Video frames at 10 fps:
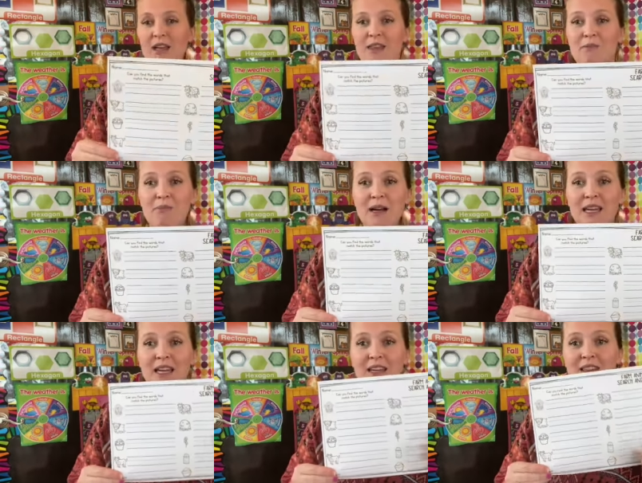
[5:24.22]
the
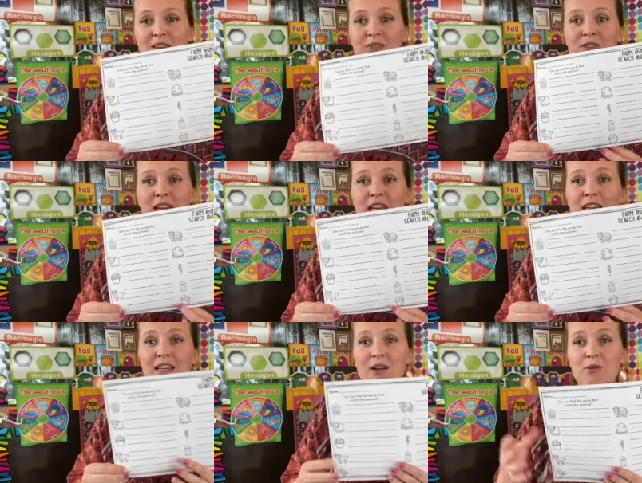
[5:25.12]
bucket, the
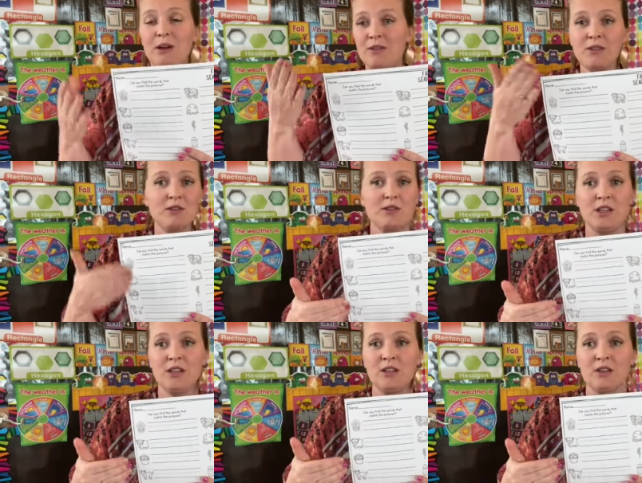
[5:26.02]
feed, like whatever they're
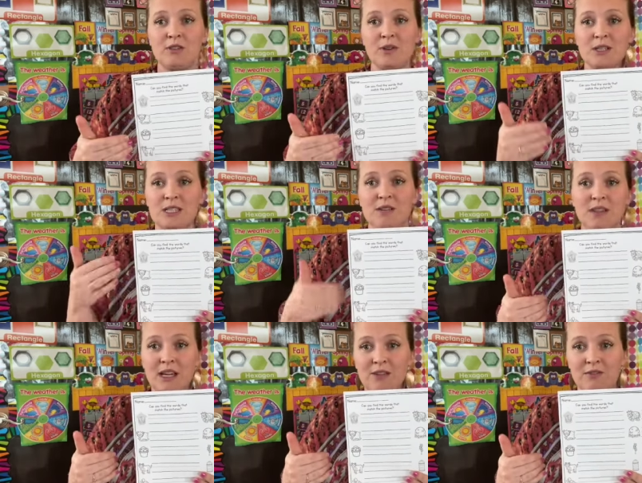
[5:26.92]
trying to look for, see if
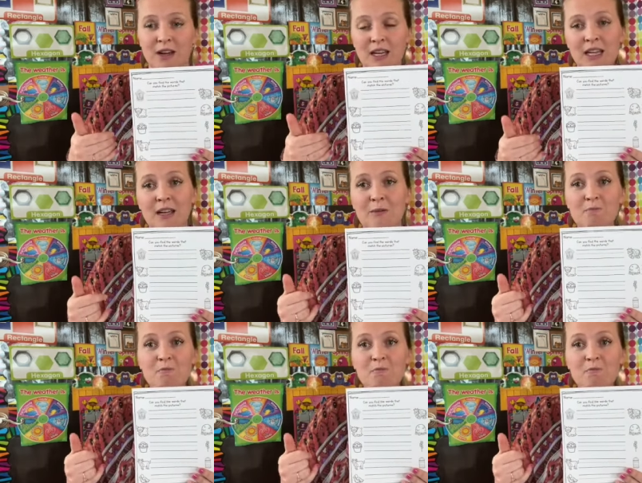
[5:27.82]
they can find it.